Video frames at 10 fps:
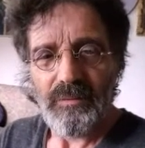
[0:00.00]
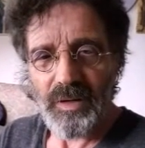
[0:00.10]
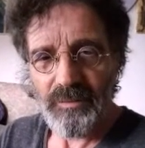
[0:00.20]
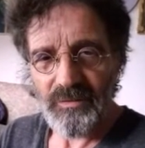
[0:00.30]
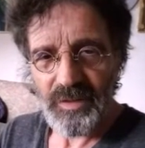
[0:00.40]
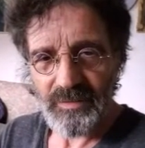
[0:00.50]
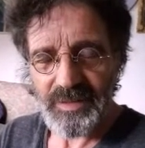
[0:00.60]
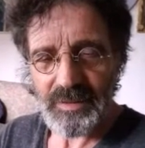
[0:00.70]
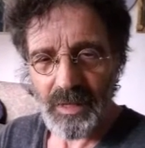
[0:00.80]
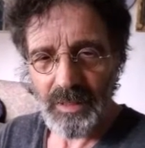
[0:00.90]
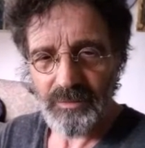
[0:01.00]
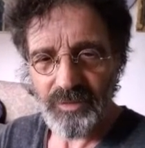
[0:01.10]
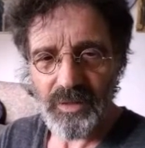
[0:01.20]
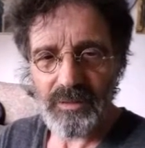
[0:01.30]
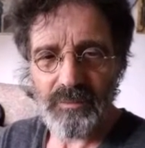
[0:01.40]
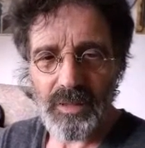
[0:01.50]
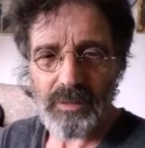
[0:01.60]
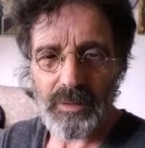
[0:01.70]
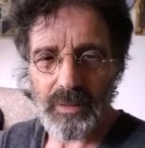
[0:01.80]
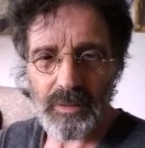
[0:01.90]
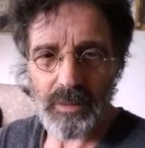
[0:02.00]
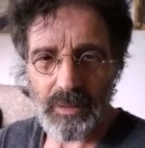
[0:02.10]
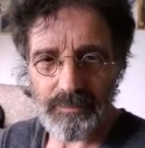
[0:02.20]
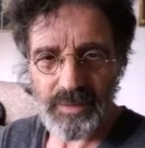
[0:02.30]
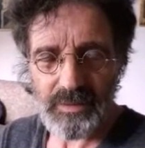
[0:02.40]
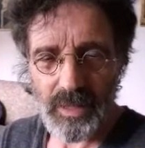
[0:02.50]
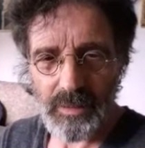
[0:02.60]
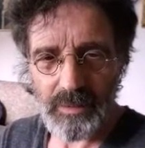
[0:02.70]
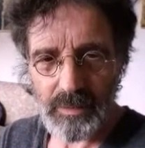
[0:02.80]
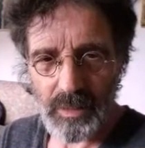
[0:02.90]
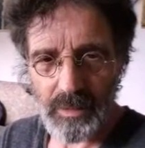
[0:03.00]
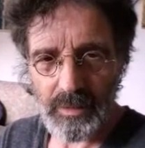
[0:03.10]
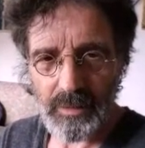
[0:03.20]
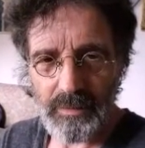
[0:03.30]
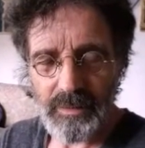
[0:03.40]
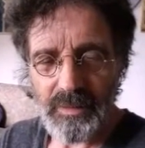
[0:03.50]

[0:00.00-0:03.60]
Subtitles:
Yes, okay, this I take as the second part of Soul Life.